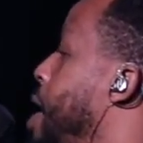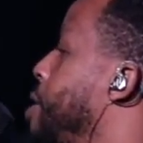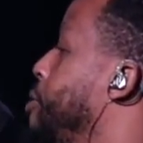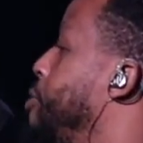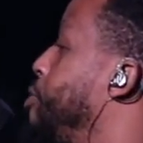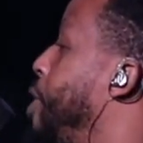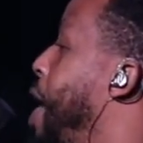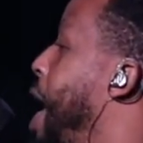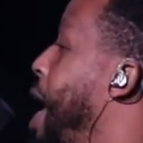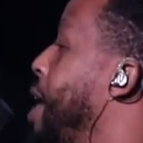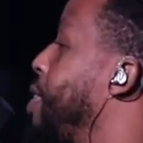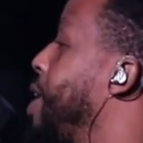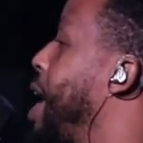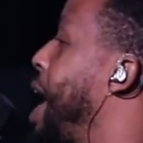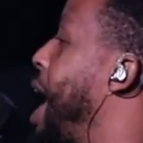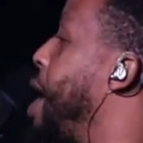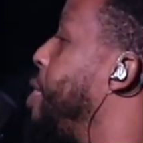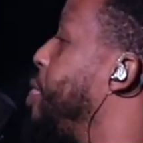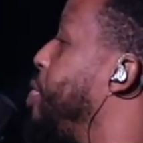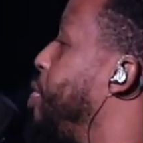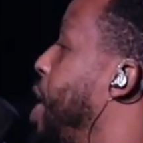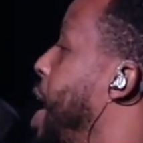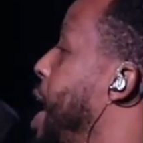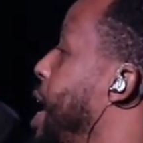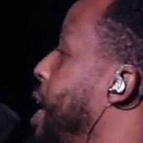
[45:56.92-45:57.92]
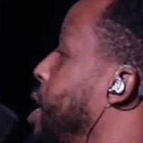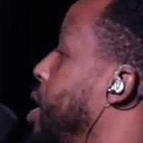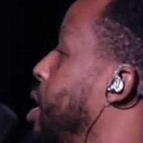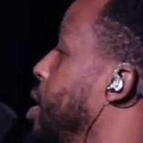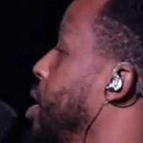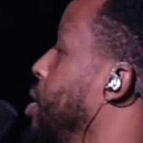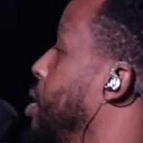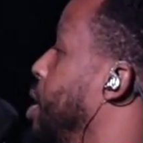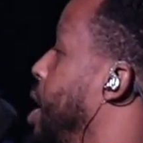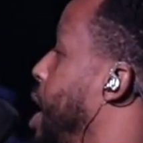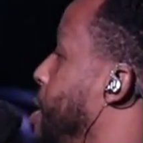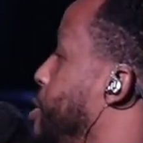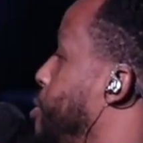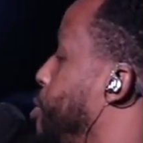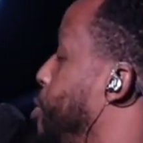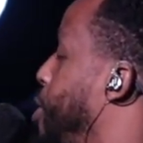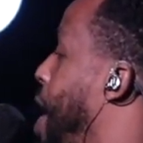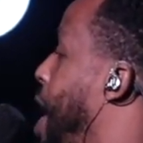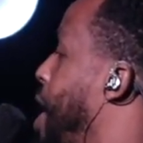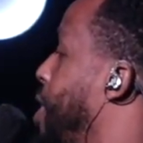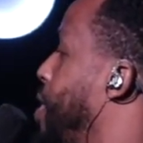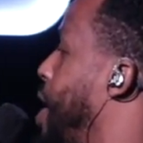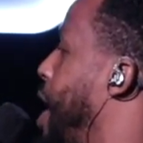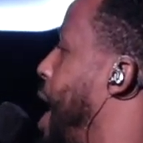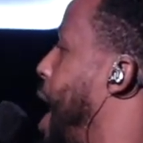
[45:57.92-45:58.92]
And Father, I thank you. And
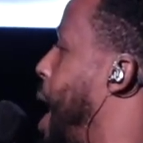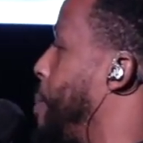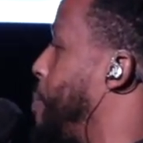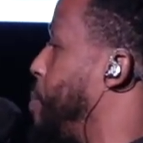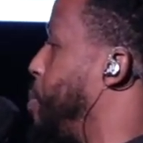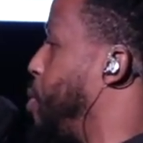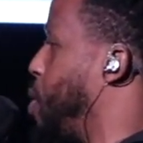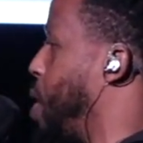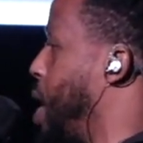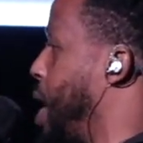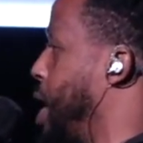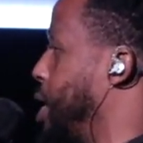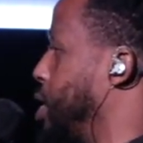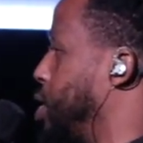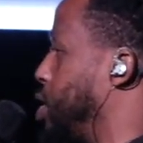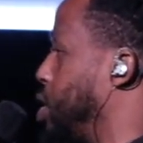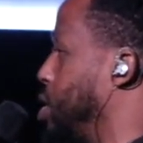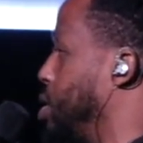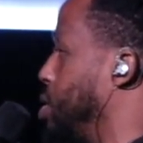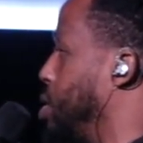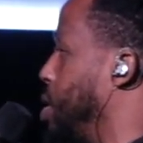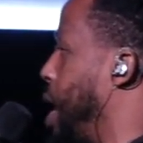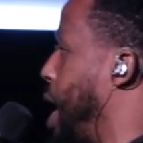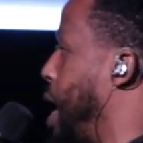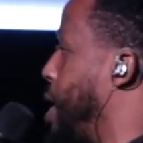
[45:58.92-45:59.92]
Father, I praise you.